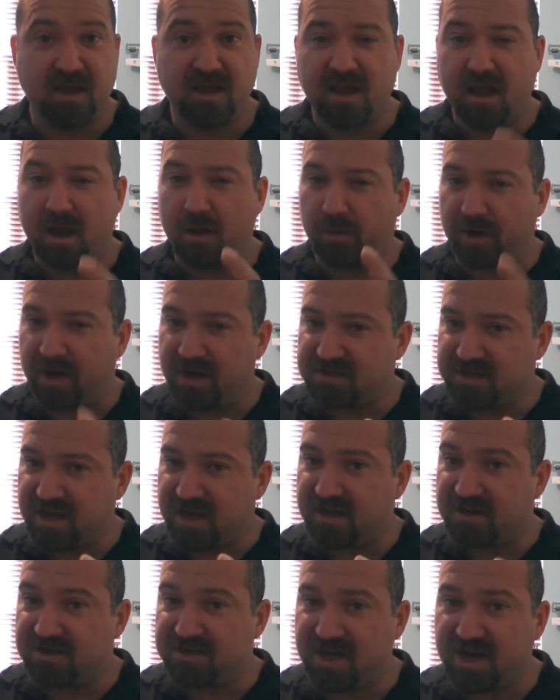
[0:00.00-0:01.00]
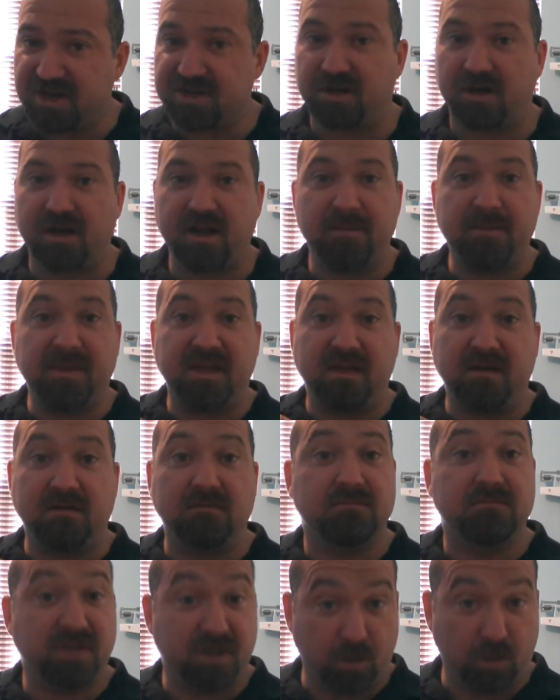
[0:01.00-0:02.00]
And when I say in a session, I
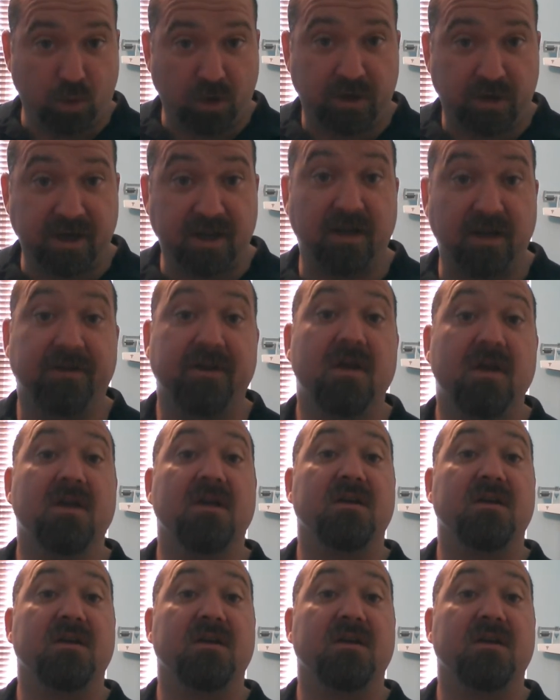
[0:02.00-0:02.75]
mean in a workout,